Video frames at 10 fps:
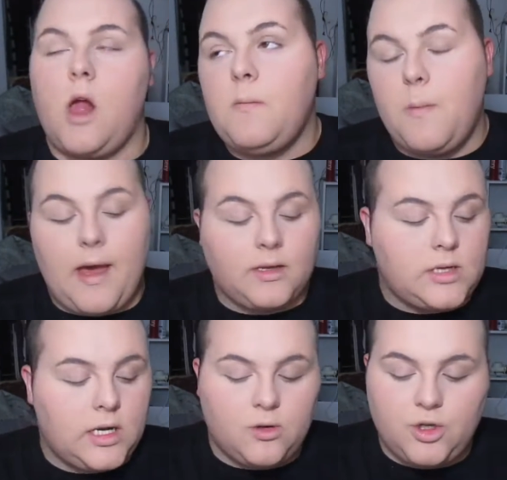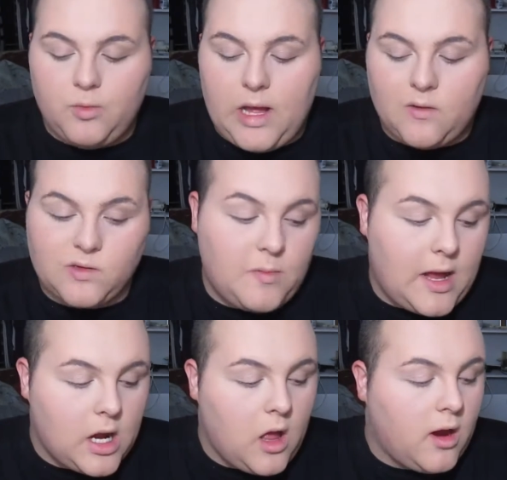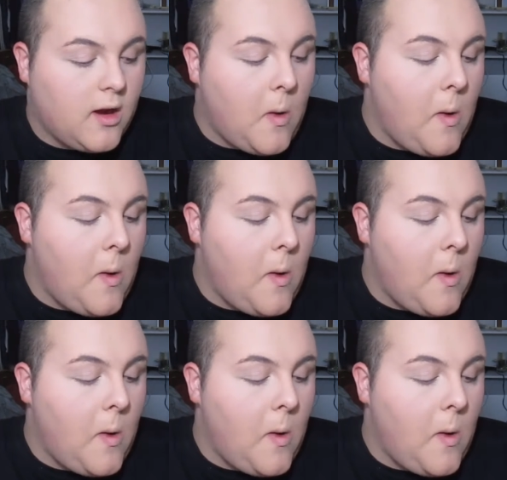I'm a mess. I told you black was a bad color.